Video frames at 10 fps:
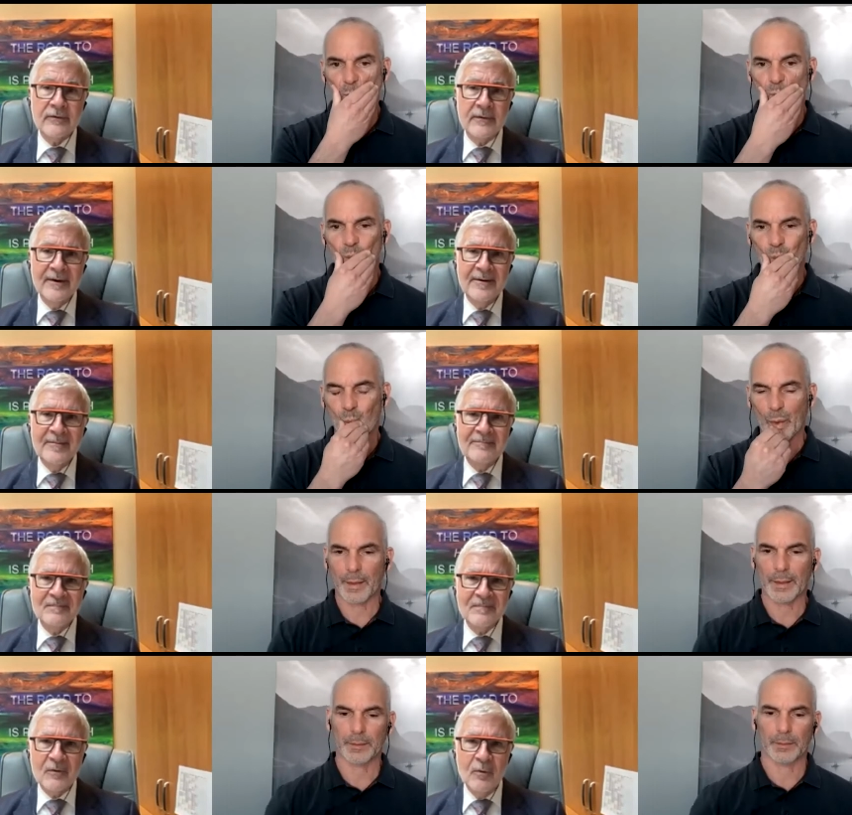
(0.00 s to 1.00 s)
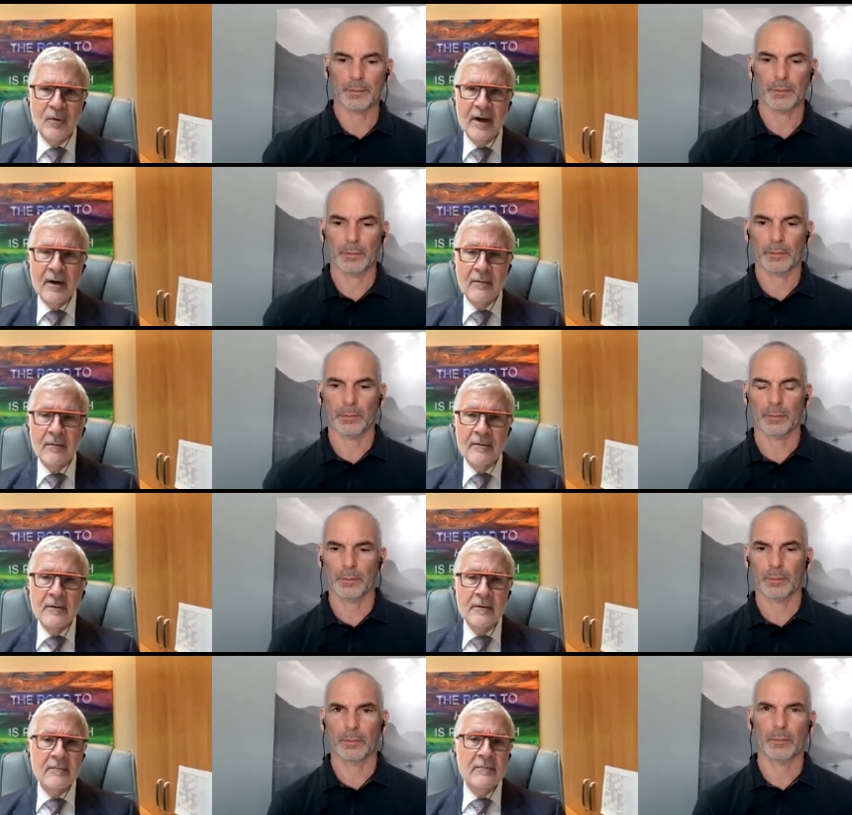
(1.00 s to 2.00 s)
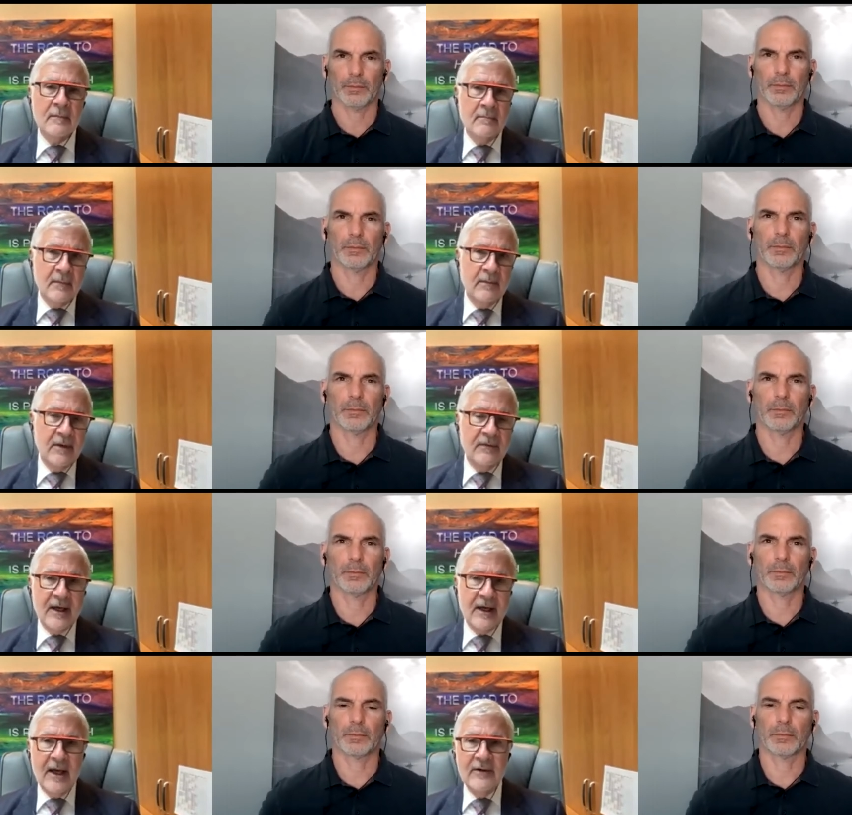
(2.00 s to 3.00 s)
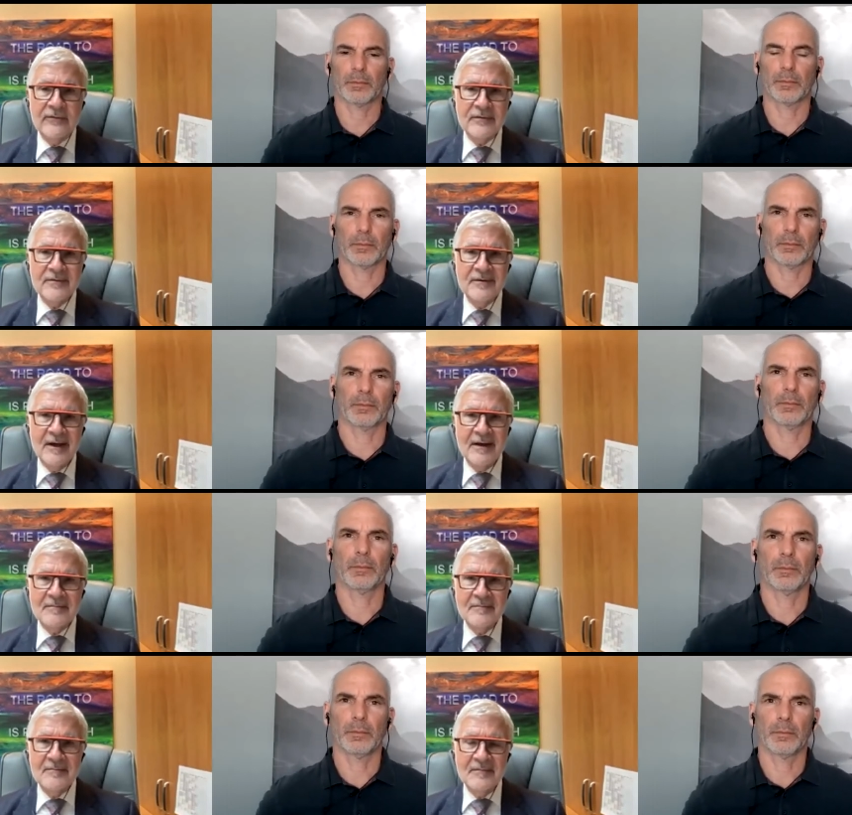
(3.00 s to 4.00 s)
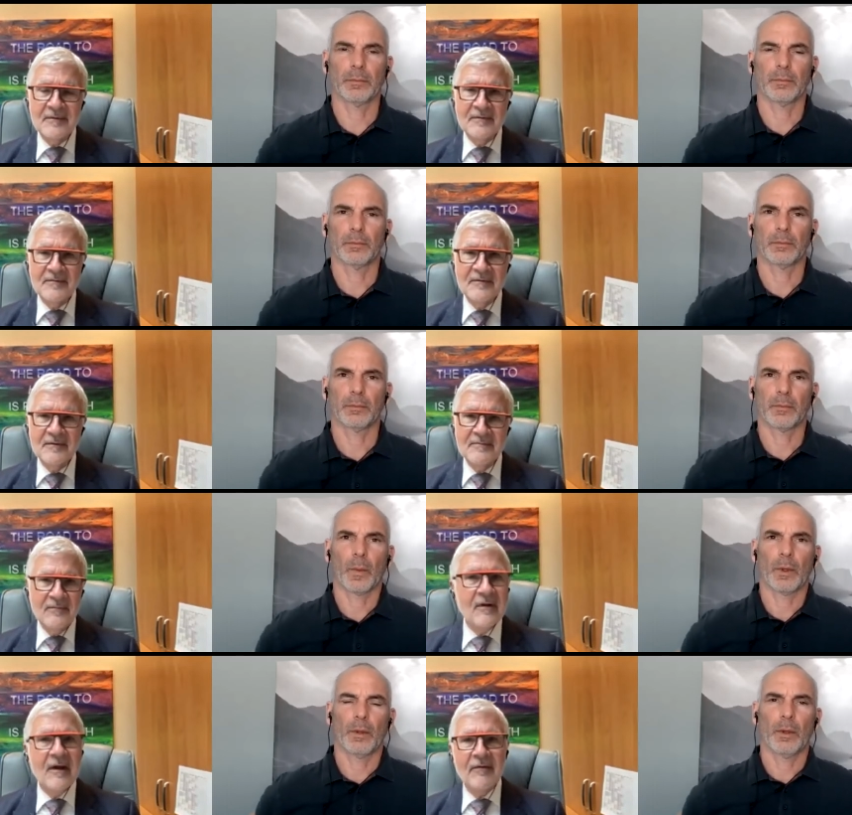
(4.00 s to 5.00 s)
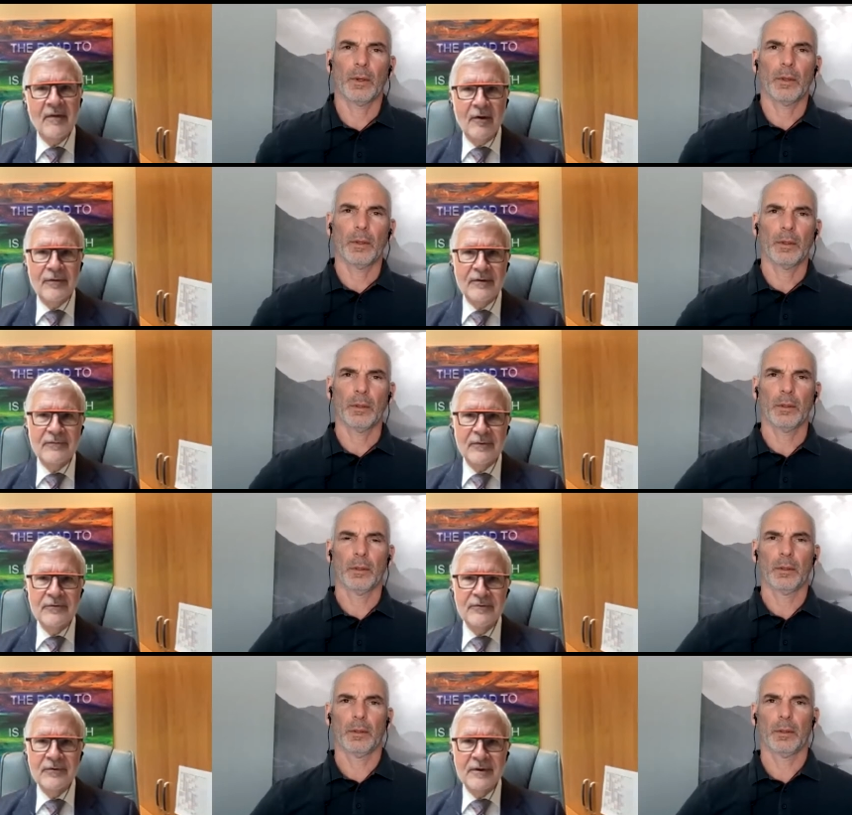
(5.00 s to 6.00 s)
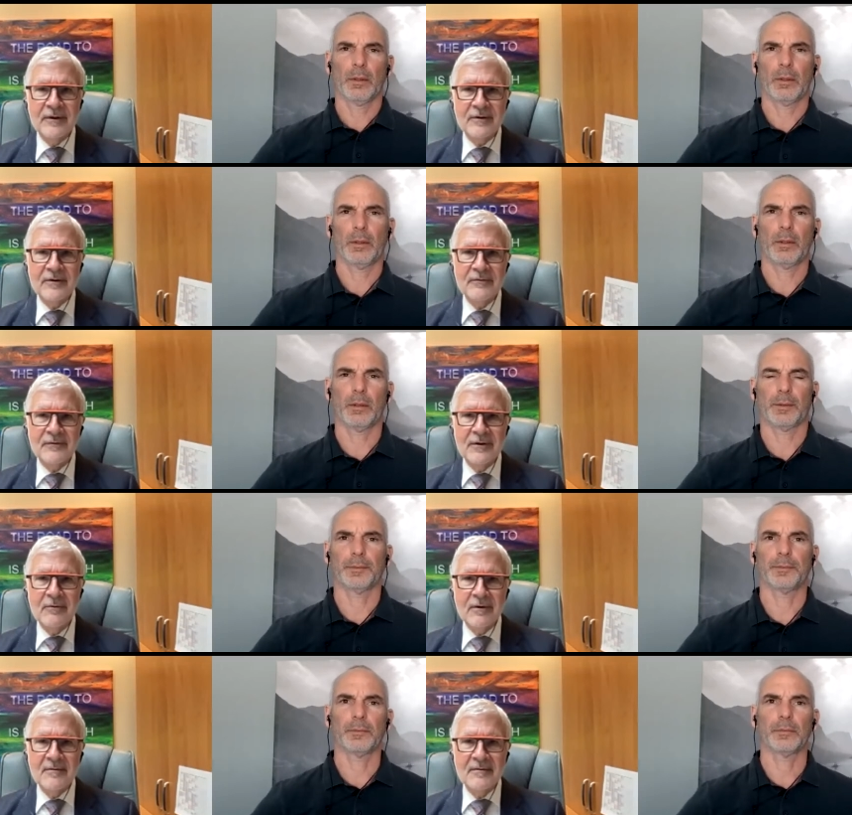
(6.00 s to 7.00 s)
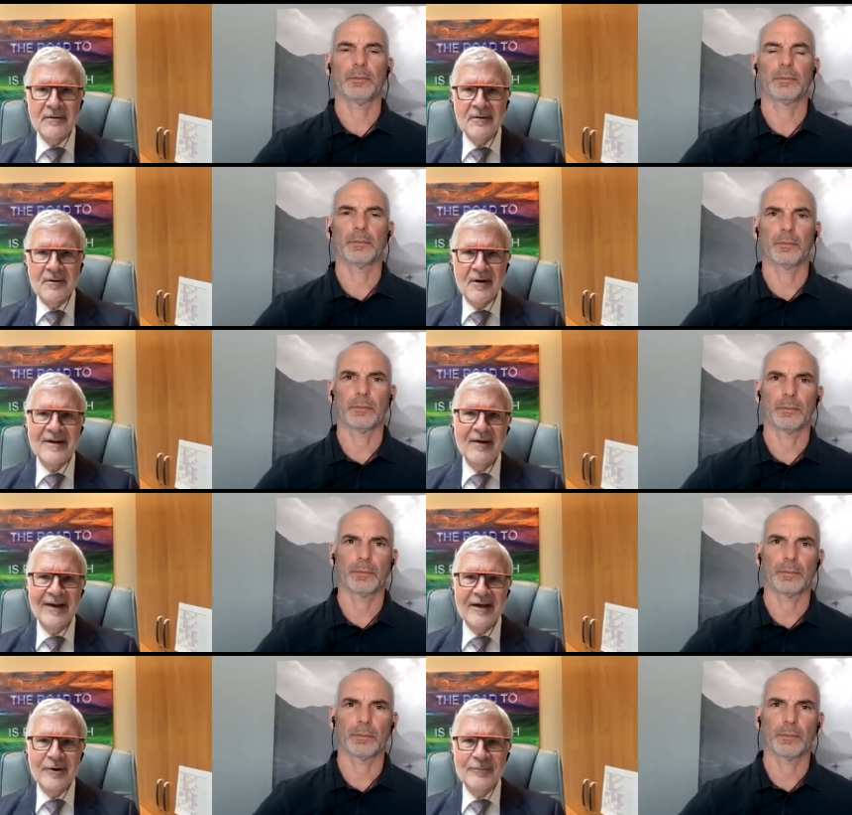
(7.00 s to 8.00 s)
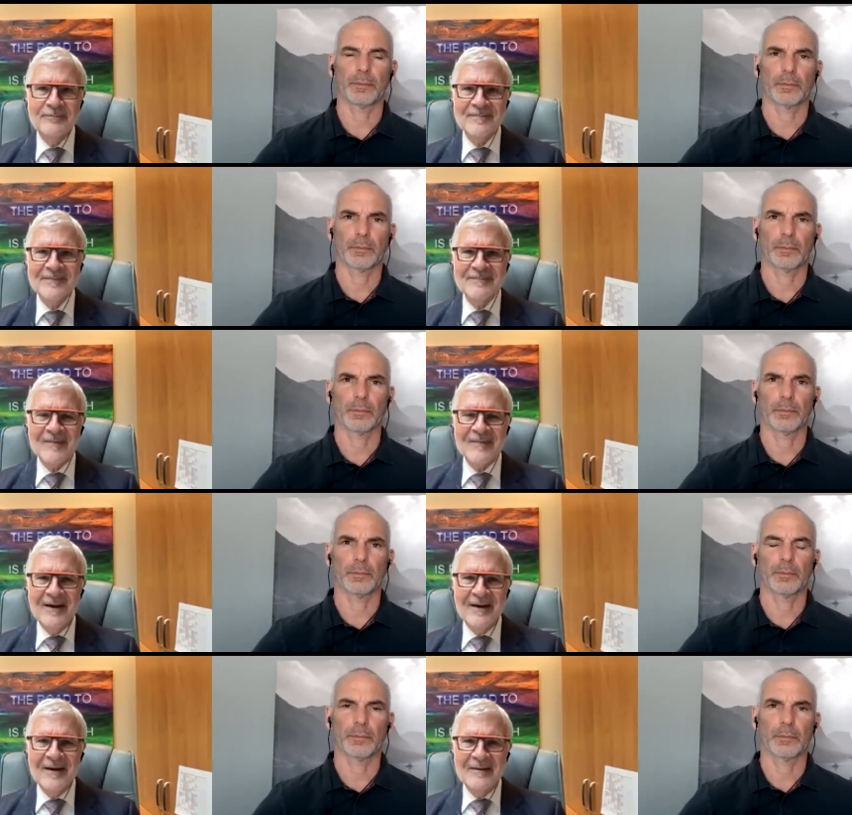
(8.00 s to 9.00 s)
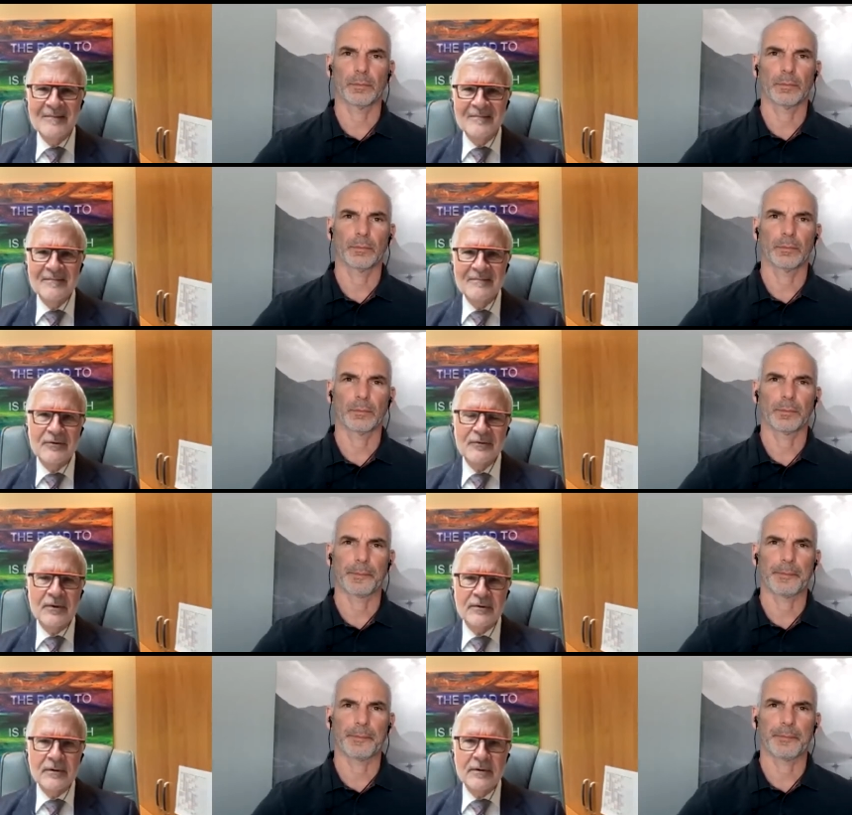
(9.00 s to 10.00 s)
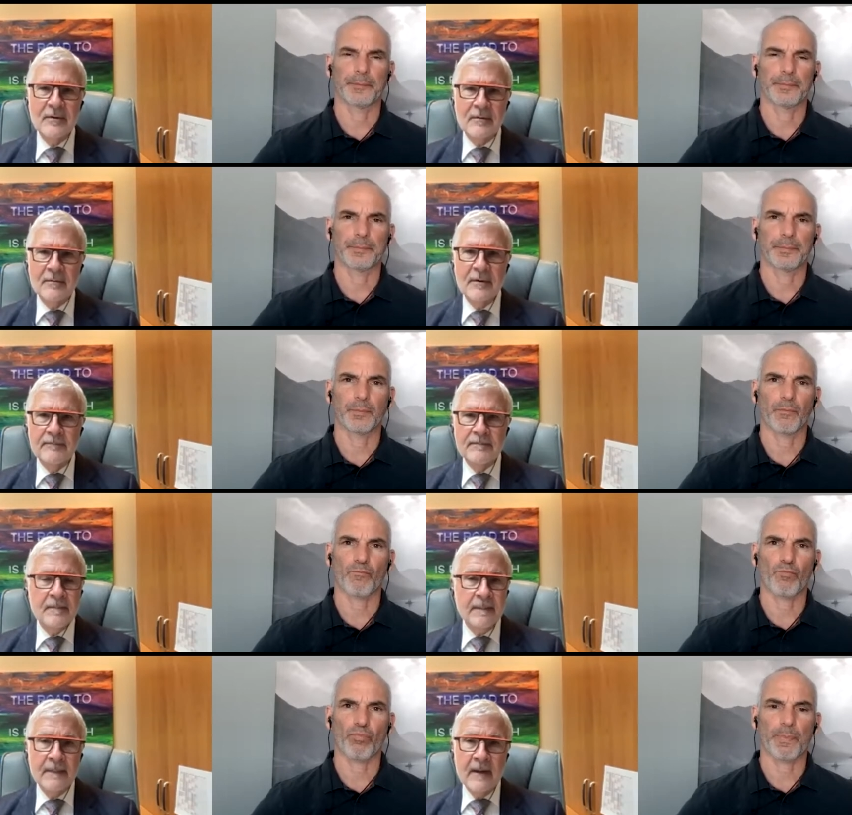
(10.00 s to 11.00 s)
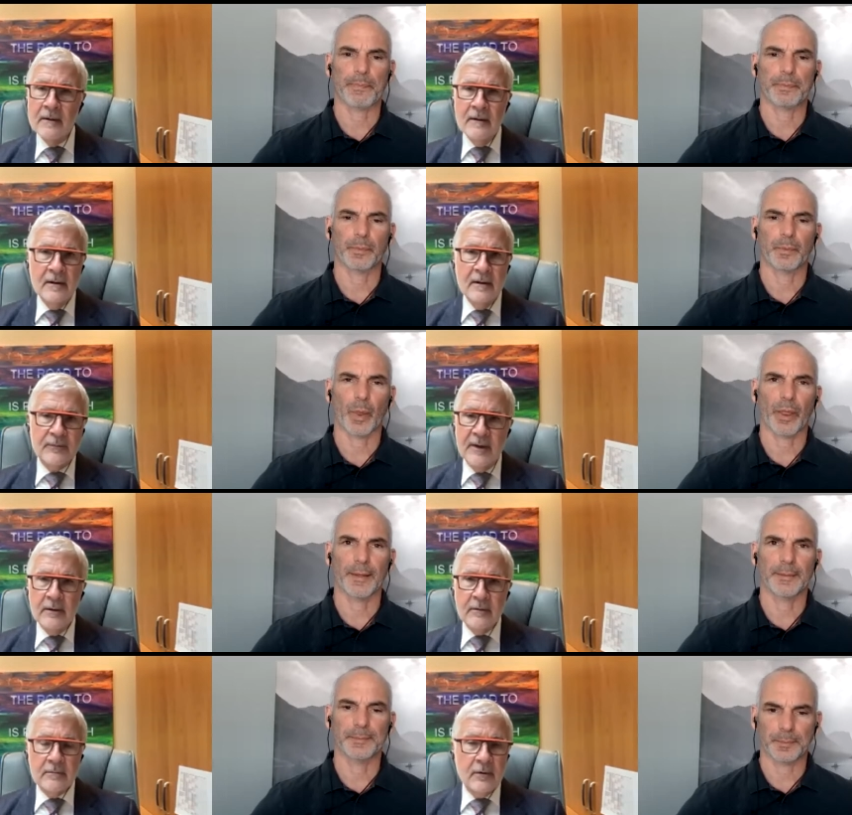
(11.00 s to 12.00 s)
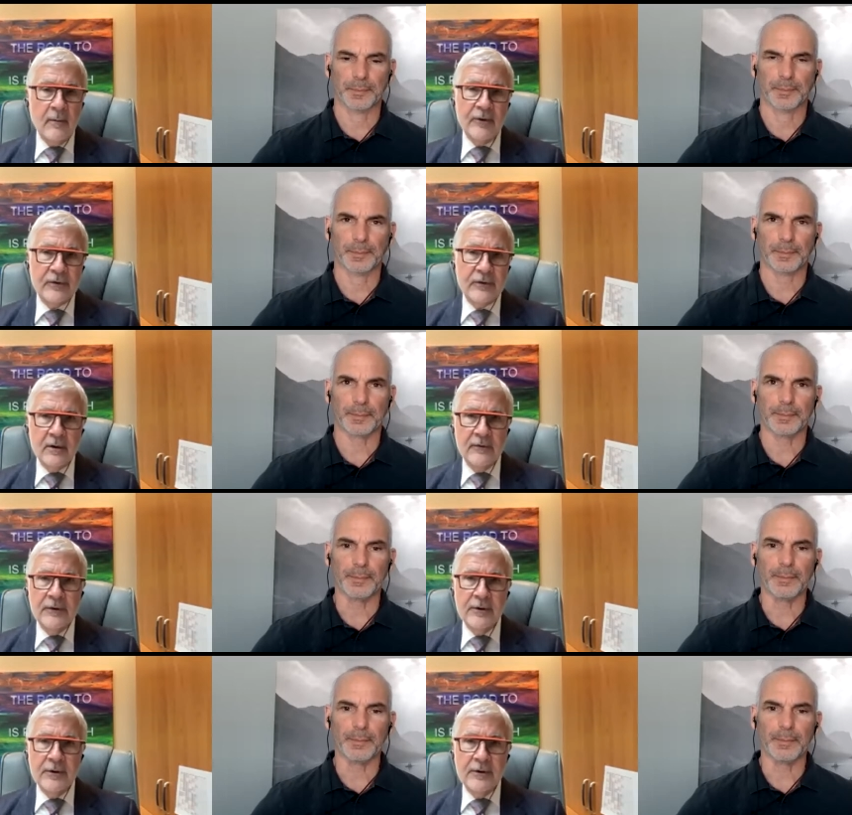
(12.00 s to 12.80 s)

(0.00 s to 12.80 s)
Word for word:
Speaker 1: um, where I made the case that a lot of the healthy foods you think are good for you are, you know, are killing you. And here's what to do. And it's been almost a year on the New